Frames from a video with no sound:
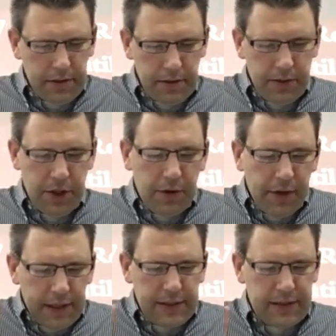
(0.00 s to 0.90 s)

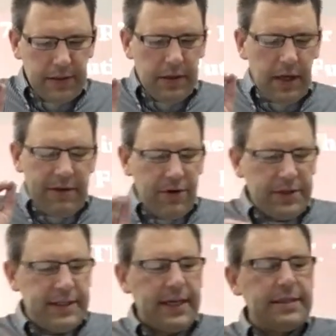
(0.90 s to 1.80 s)
Notice in
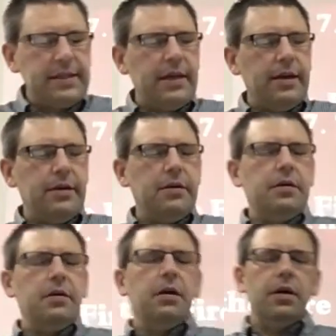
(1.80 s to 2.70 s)
verse
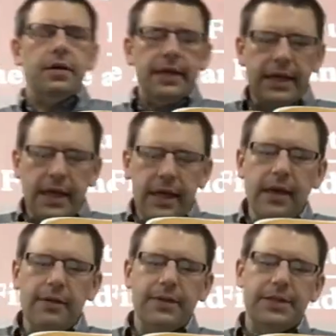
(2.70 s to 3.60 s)
18, the
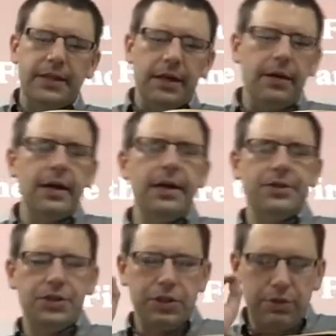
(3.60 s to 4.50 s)
king of Assyria
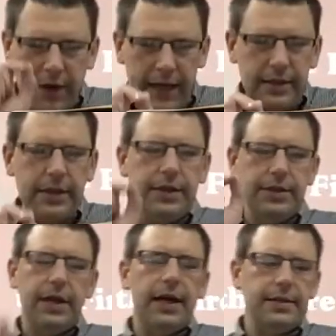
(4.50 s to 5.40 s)
is directly
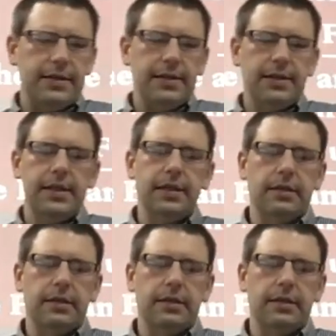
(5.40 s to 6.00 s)
addressed, isn't he?